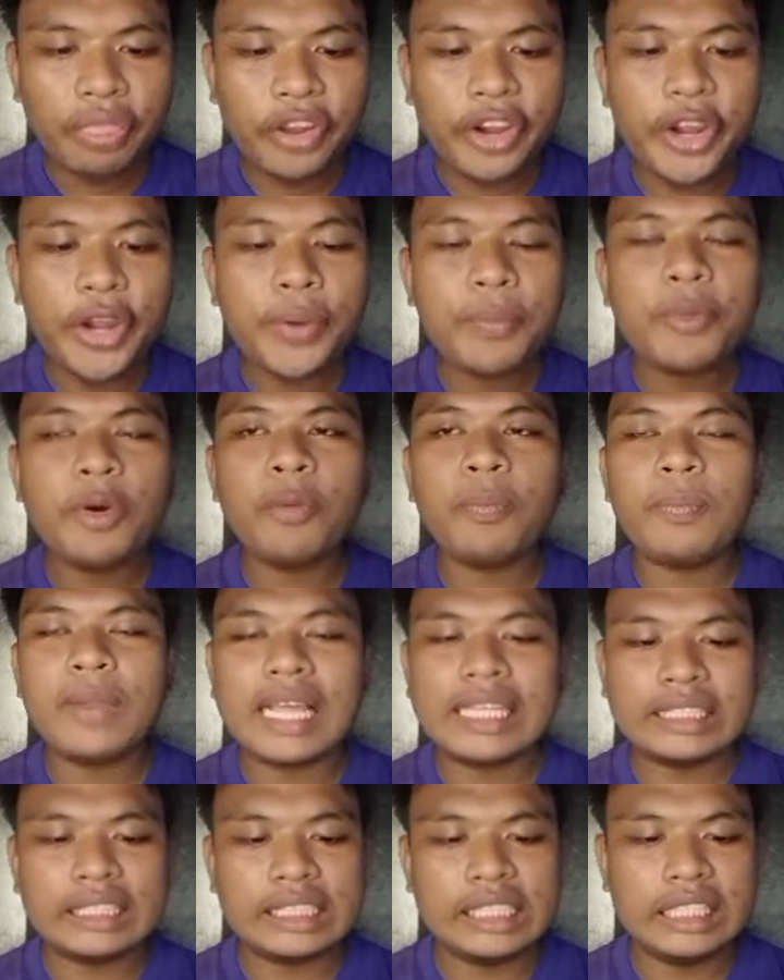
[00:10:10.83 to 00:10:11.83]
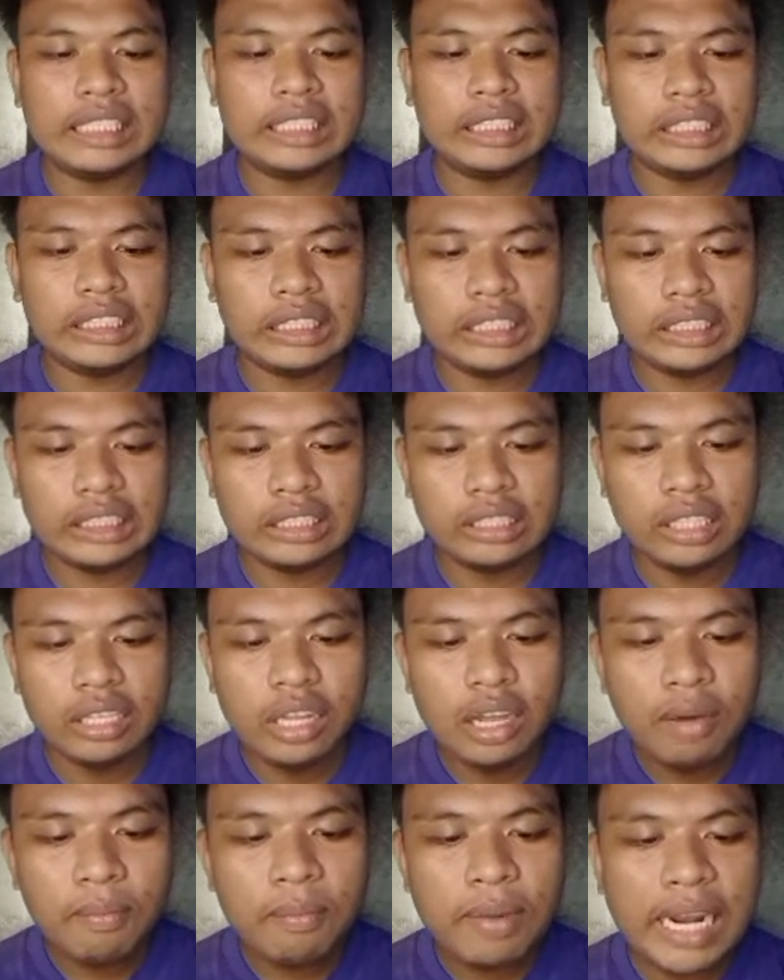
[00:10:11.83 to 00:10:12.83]
Thermoplastics.
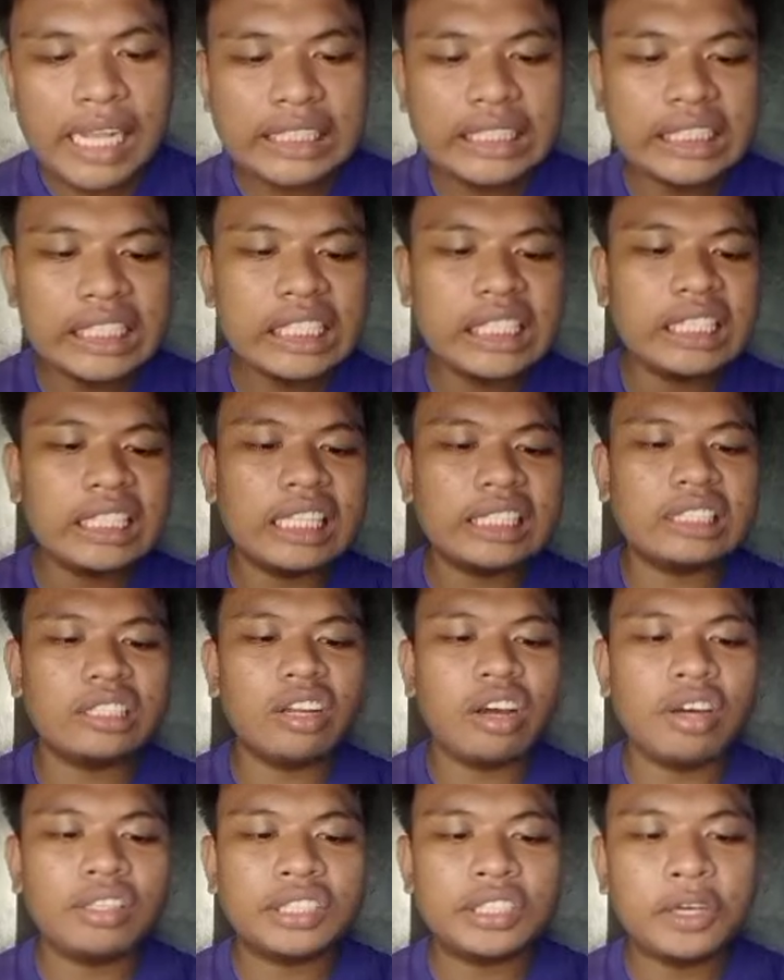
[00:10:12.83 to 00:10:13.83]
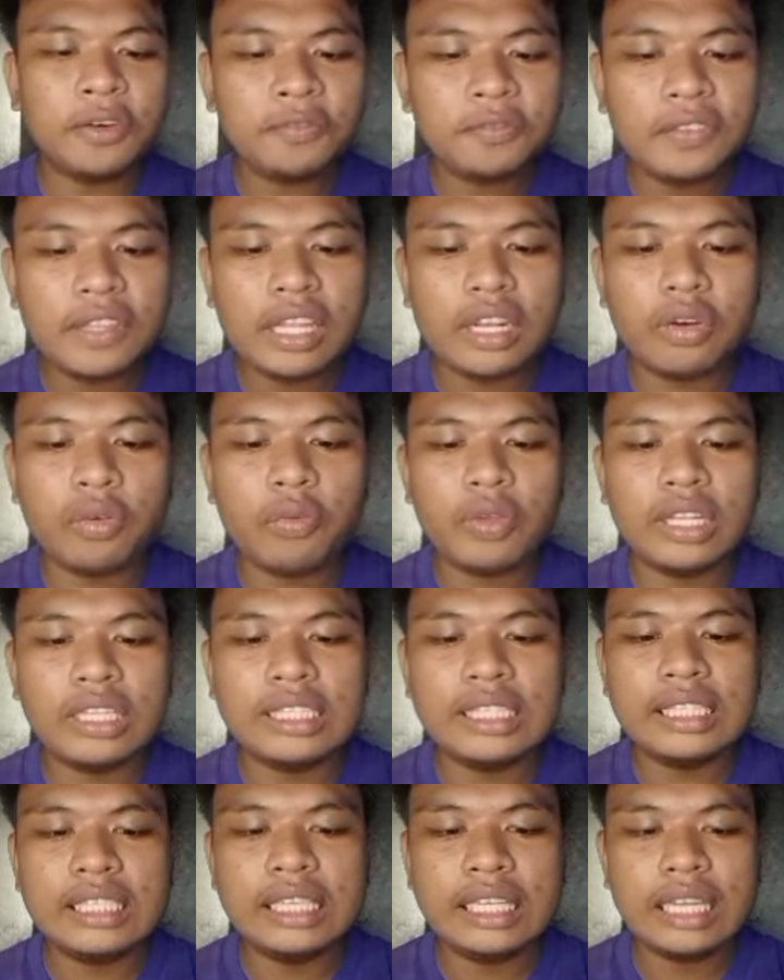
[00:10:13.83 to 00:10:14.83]
Plastic that soften
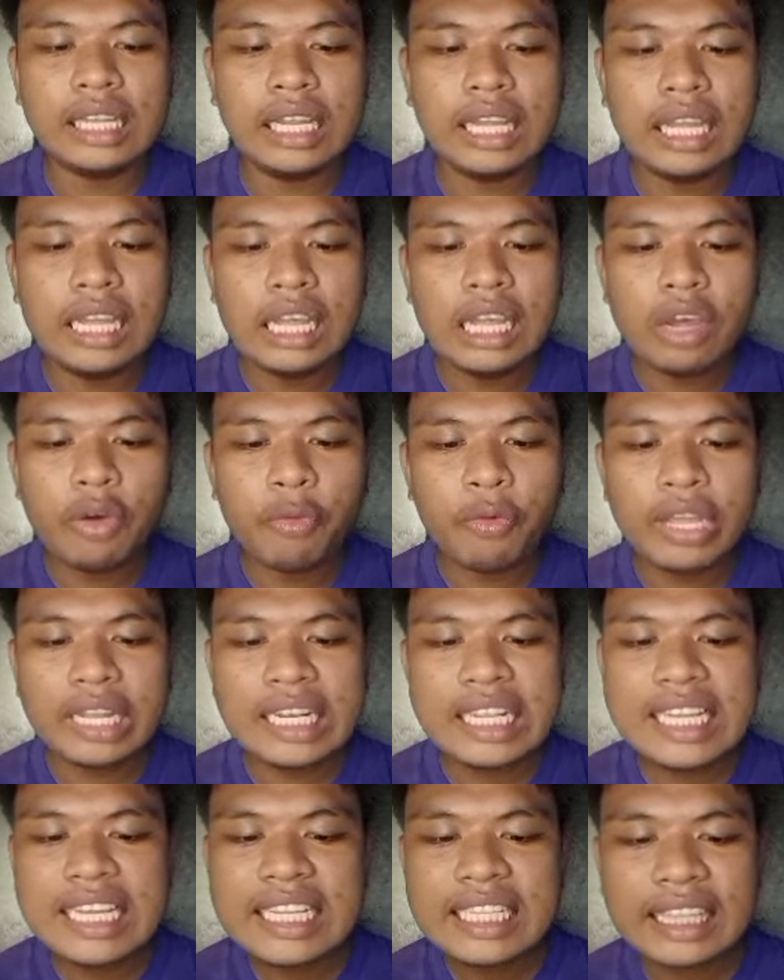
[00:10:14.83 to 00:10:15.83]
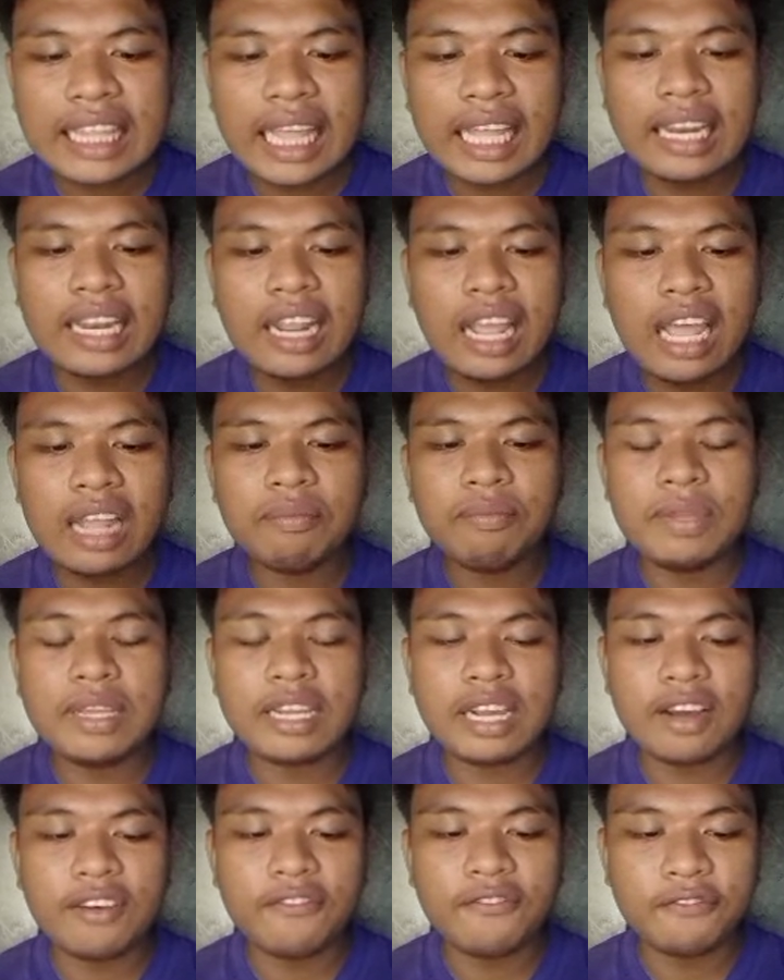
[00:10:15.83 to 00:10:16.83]
when heated and
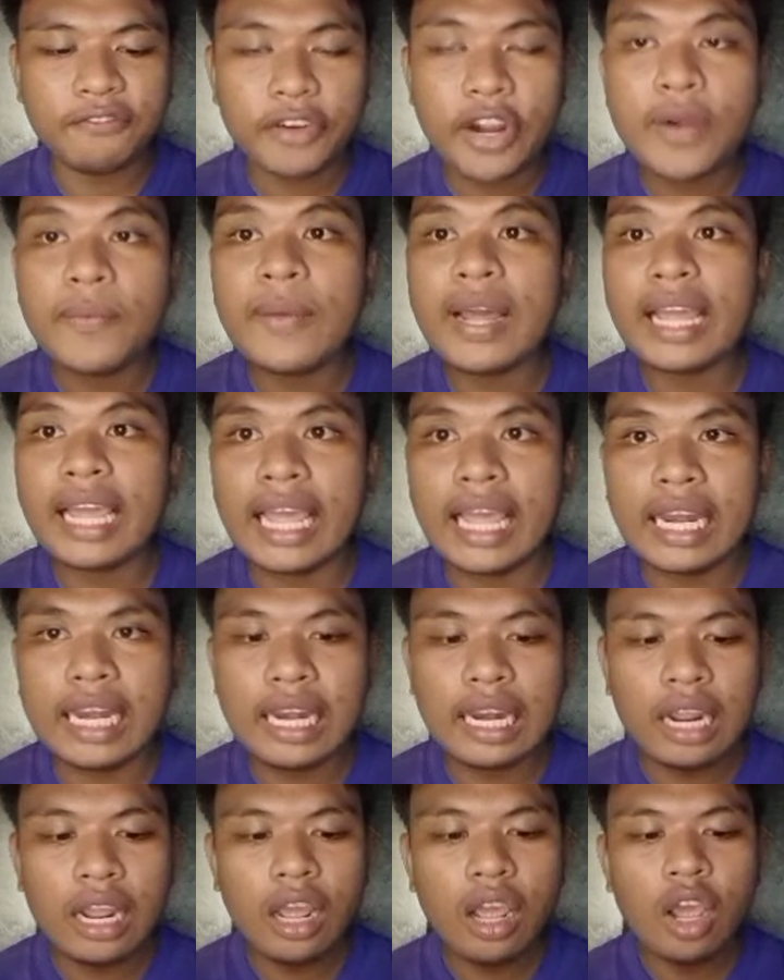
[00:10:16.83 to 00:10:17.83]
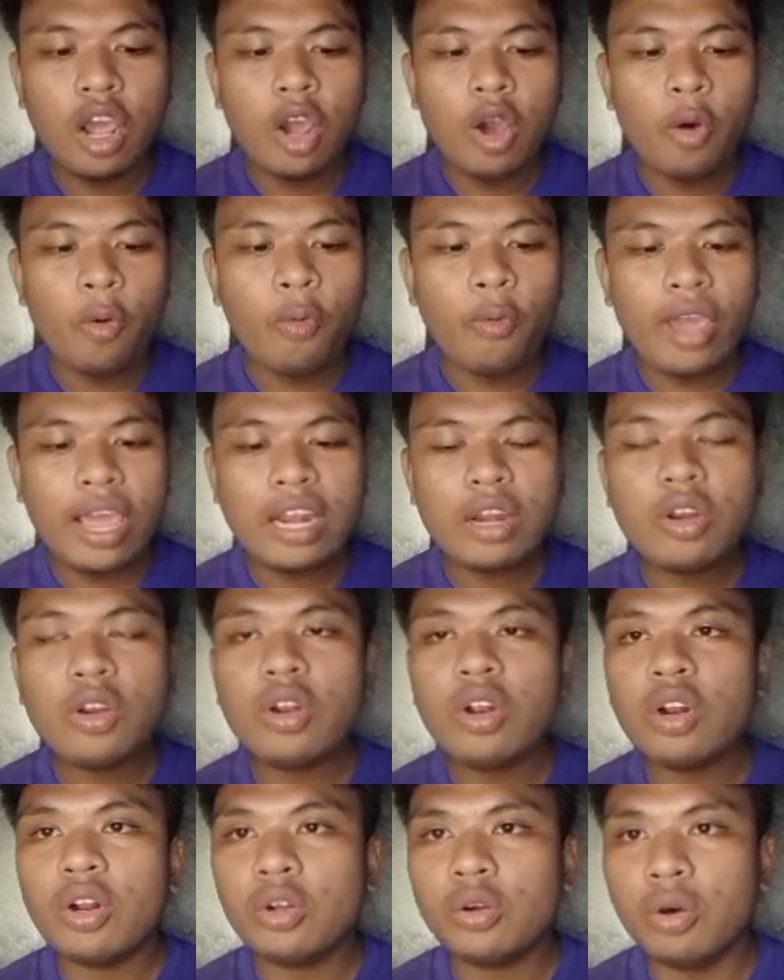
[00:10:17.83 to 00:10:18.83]
become firm again when
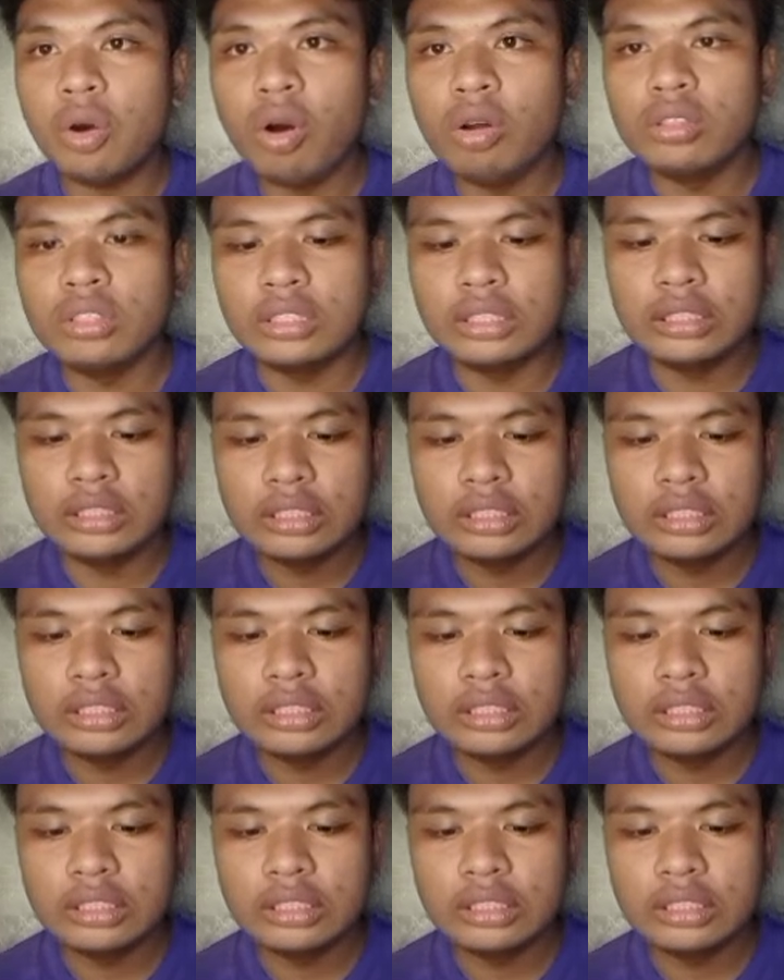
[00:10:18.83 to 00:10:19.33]
cold.